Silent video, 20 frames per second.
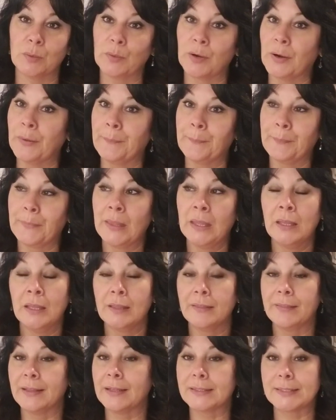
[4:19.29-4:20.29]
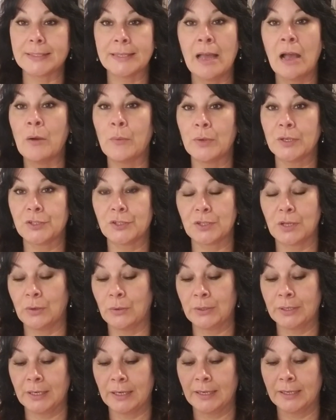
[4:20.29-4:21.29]
bro, that's not what's
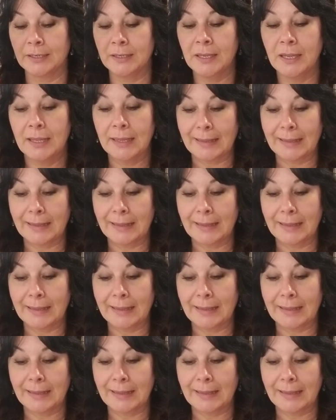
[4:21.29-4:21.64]
going on.